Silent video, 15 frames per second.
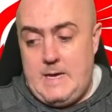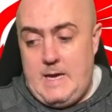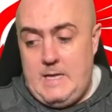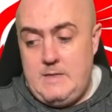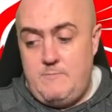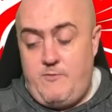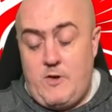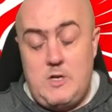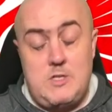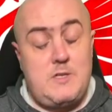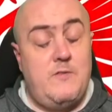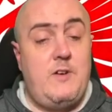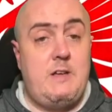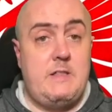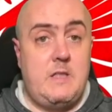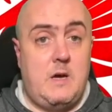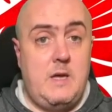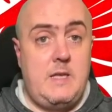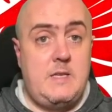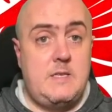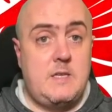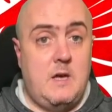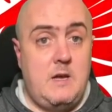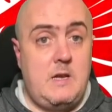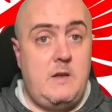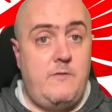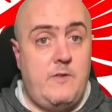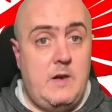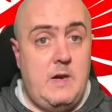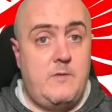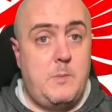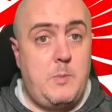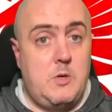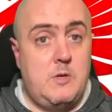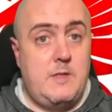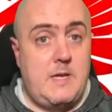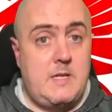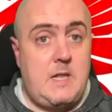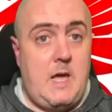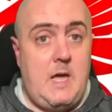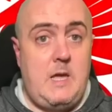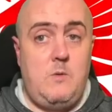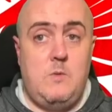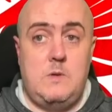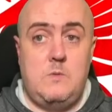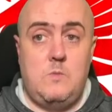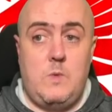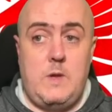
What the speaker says: and Virgil van Dijk signing for Liverpool that day when